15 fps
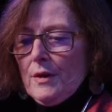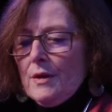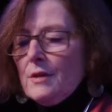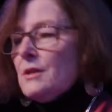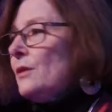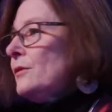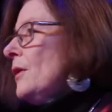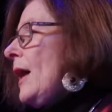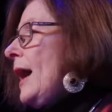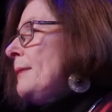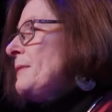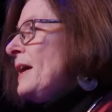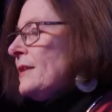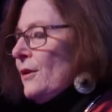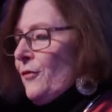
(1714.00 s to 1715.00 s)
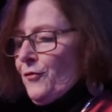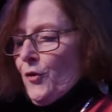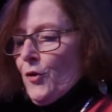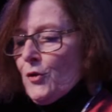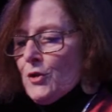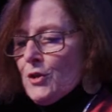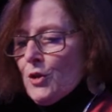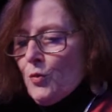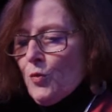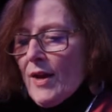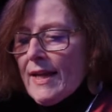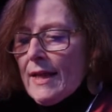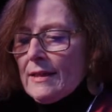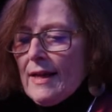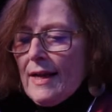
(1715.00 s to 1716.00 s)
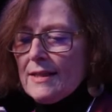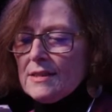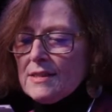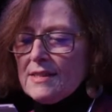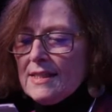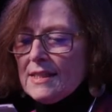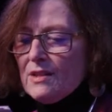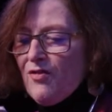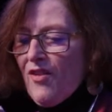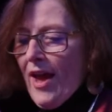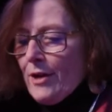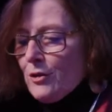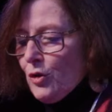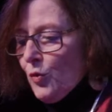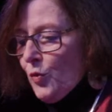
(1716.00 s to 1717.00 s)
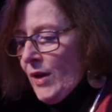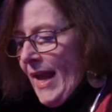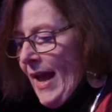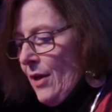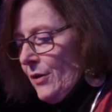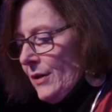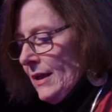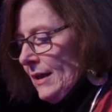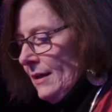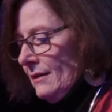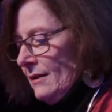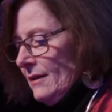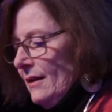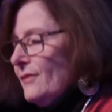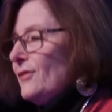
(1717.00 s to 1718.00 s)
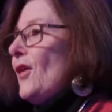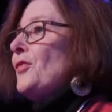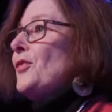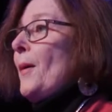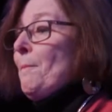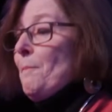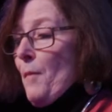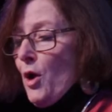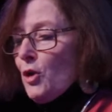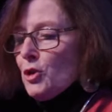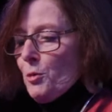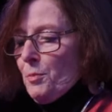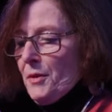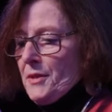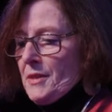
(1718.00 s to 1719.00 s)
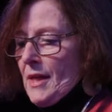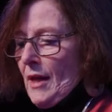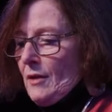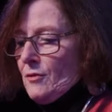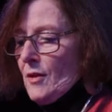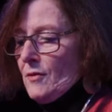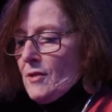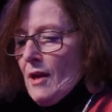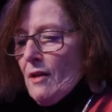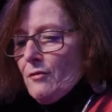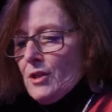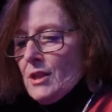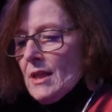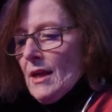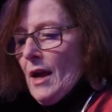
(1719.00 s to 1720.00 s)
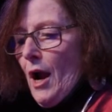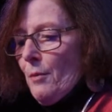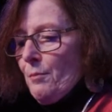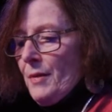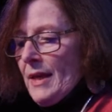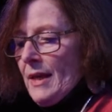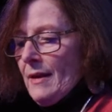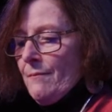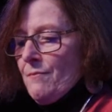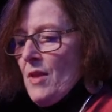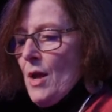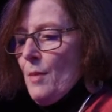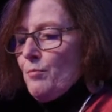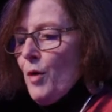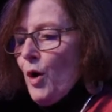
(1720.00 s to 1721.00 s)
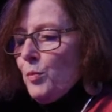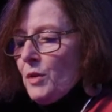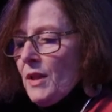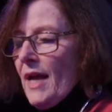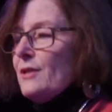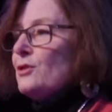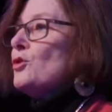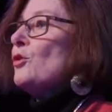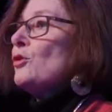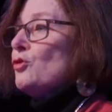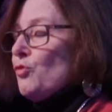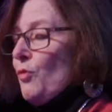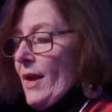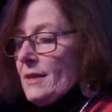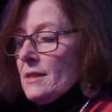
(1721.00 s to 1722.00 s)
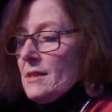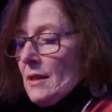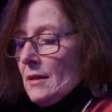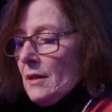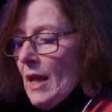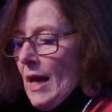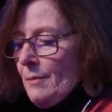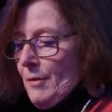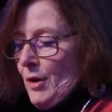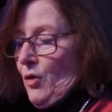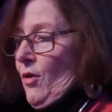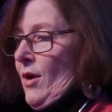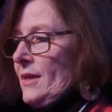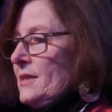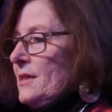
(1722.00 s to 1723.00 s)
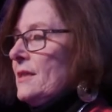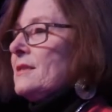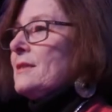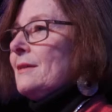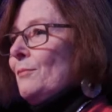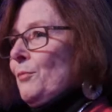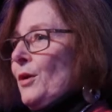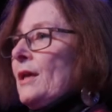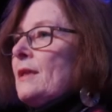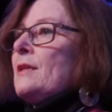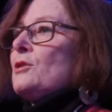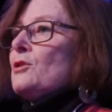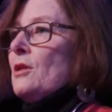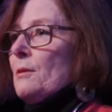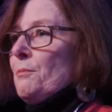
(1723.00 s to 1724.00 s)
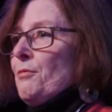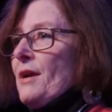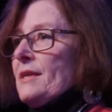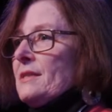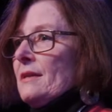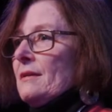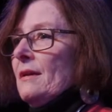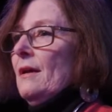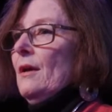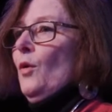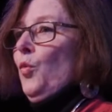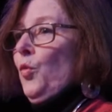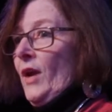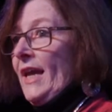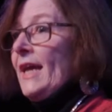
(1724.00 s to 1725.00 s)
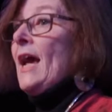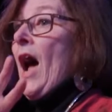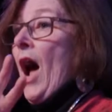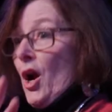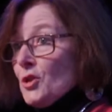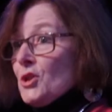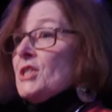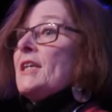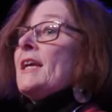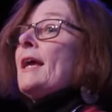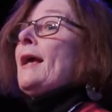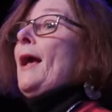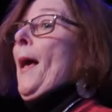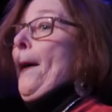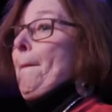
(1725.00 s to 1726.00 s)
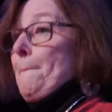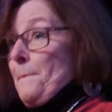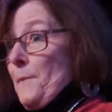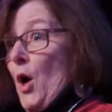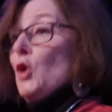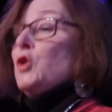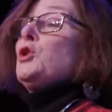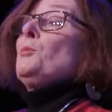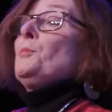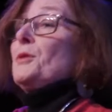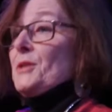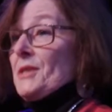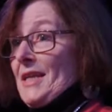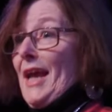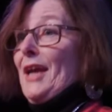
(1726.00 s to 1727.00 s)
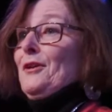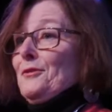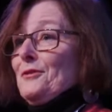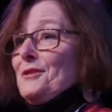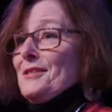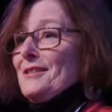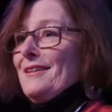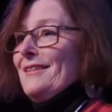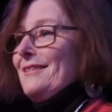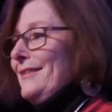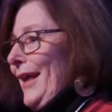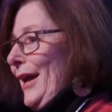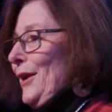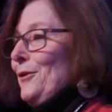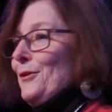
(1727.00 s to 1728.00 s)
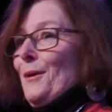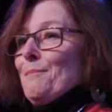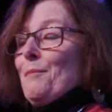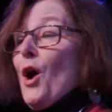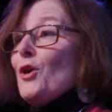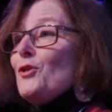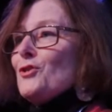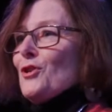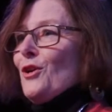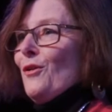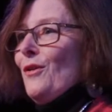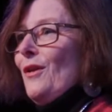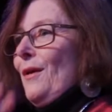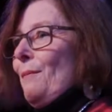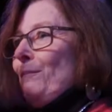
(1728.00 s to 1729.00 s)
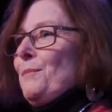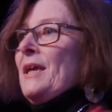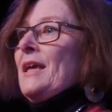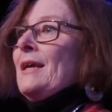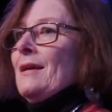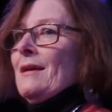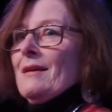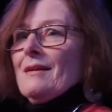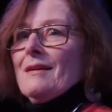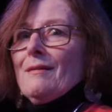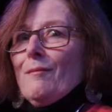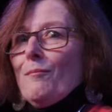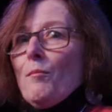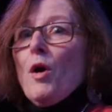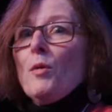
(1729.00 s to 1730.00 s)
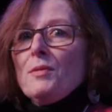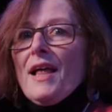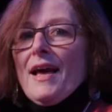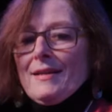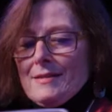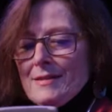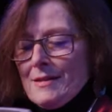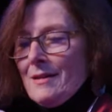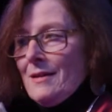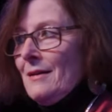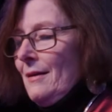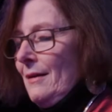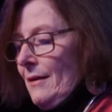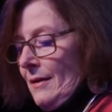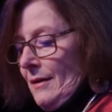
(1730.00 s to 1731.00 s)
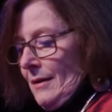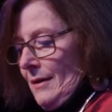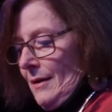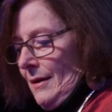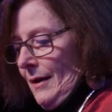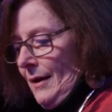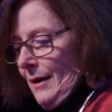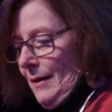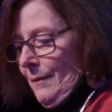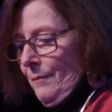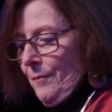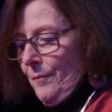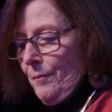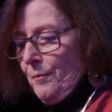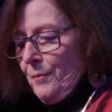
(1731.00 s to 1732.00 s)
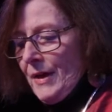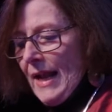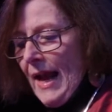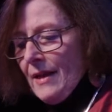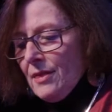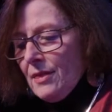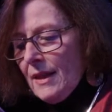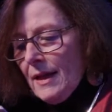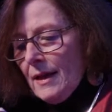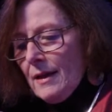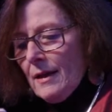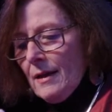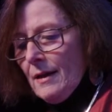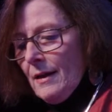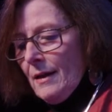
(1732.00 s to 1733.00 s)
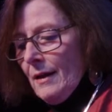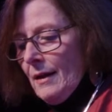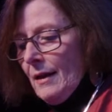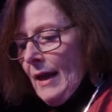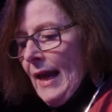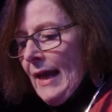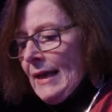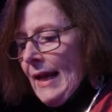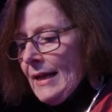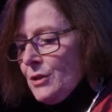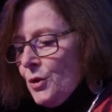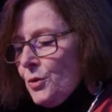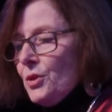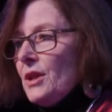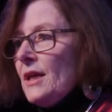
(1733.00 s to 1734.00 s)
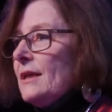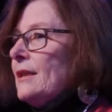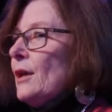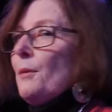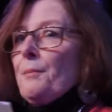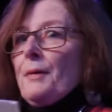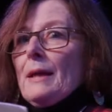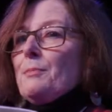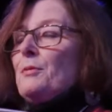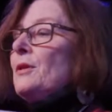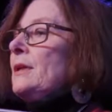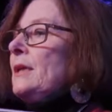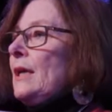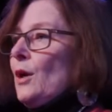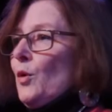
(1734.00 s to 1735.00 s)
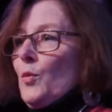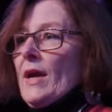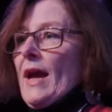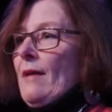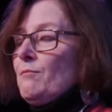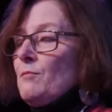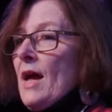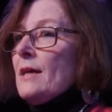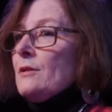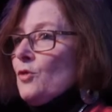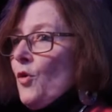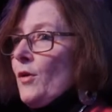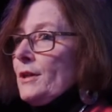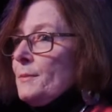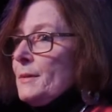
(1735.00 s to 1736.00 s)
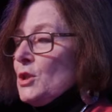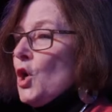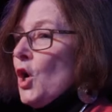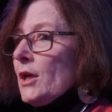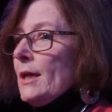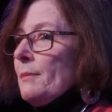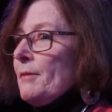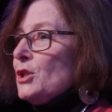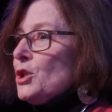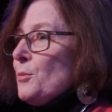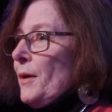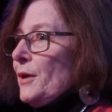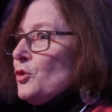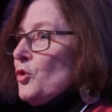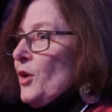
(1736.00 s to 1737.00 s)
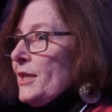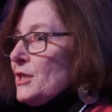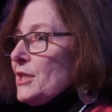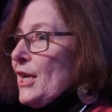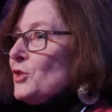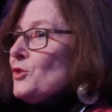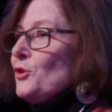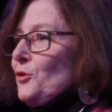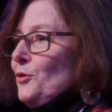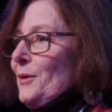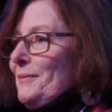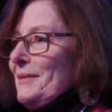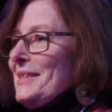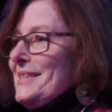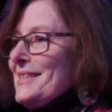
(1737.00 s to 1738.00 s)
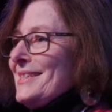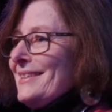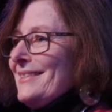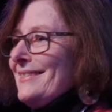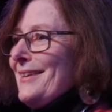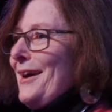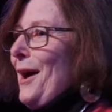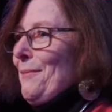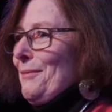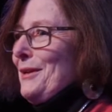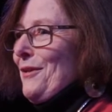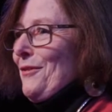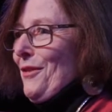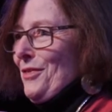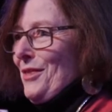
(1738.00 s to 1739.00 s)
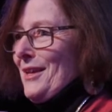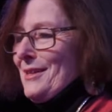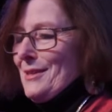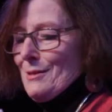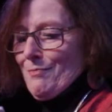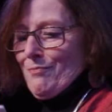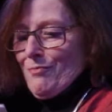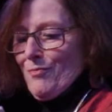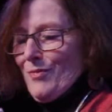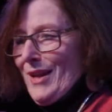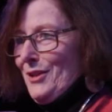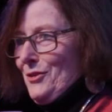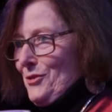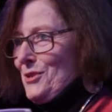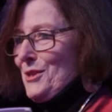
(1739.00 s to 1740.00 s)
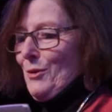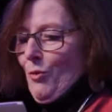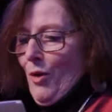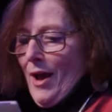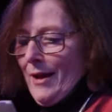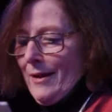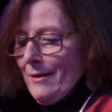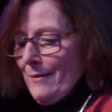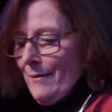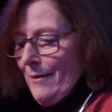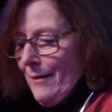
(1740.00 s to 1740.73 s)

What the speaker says: So now, I'm not the first to recognize this fact or reality, that the multiple scales of sovereignty are being mobilized to address the climate crisis, bringing this to the present. We are seeing multiple scales, layered and partial, being mobilized. But I think, and I do think there are people in here, and I'm not going to be talking much about transnational agreements, COP and other things, and you'll see why.